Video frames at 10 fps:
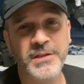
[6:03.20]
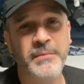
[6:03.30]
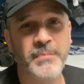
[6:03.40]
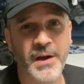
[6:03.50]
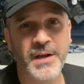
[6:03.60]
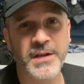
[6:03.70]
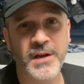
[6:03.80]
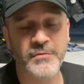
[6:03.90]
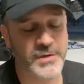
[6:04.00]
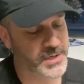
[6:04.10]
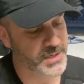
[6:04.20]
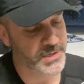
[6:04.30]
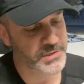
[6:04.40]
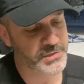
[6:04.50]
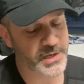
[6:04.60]
I'm behind cover,
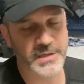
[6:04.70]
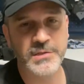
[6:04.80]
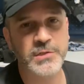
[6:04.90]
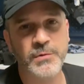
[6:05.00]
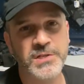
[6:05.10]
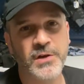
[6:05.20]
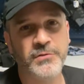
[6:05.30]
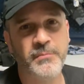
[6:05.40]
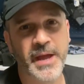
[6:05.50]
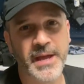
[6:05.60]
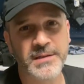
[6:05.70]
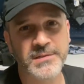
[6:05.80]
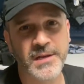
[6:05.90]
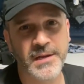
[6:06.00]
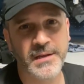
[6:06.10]
so I can switch out the
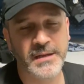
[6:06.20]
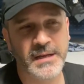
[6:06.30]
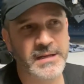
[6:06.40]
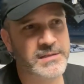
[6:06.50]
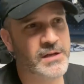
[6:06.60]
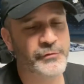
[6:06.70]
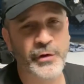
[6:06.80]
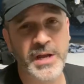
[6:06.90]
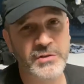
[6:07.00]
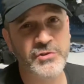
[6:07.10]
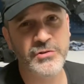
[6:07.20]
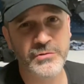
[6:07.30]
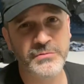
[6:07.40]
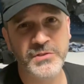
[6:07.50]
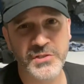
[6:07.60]
mags. And for
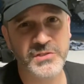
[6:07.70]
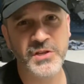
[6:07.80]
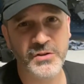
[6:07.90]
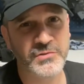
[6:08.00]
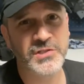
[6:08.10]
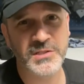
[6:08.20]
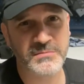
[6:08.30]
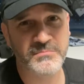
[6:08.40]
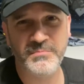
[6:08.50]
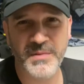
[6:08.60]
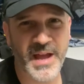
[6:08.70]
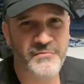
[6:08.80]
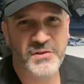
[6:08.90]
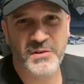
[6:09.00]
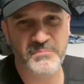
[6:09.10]
Andrew, just
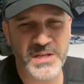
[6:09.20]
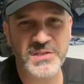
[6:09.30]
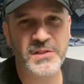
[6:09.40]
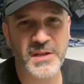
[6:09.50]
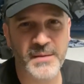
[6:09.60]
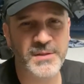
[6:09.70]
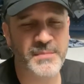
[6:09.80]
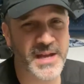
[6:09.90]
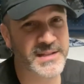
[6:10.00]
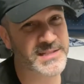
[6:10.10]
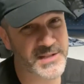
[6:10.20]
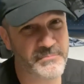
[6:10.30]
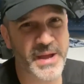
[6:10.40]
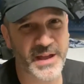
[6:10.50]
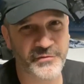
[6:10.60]
having a basically empty mag, that's
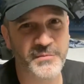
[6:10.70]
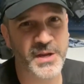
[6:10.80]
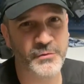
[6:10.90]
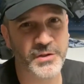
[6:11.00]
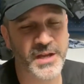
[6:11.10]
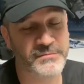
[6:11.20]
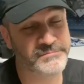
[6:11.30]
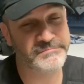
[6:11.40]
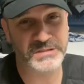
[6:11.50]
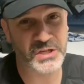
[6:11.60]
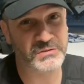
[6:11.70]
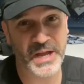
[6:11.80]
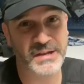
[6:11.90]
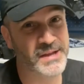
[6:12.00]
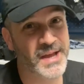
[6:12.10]
not bad for me, really.
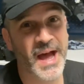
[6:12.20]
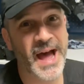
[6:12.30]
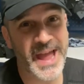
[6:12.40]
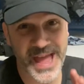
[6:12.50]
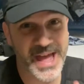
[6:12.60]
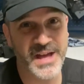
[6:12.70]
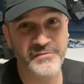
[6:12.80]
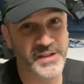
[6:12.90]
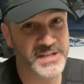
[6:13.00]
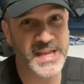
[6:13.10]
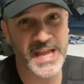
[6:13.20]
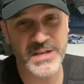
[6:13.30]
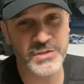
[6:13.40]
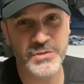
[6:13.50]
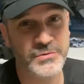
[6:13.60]
I have and
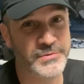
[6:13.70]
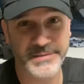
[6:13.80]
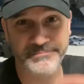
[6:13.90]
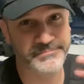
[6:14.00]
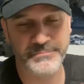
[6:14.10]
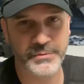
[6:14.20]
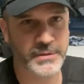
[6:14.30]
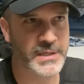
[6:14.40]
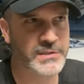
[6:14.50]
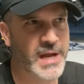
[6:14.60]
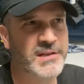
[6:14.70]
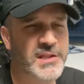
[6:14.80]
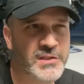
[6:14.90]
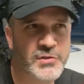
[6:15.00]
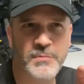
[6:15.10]
can do, and I
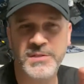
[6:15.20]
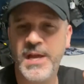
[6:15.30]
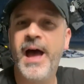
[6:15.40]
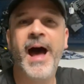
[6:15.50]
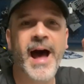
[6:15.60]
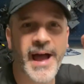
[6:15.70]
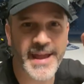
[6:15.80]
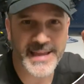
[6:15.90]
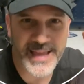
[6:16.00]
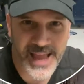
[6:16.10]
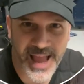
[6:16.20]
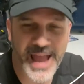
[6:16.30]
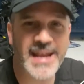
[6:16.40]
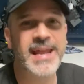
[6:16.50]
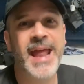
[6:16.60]
think the term is I
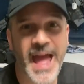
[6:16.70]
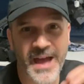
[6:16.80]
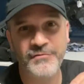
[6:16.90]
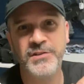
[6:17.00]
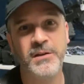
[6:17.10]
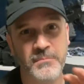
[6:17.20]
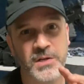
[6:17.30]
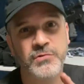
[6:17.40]
can and have done much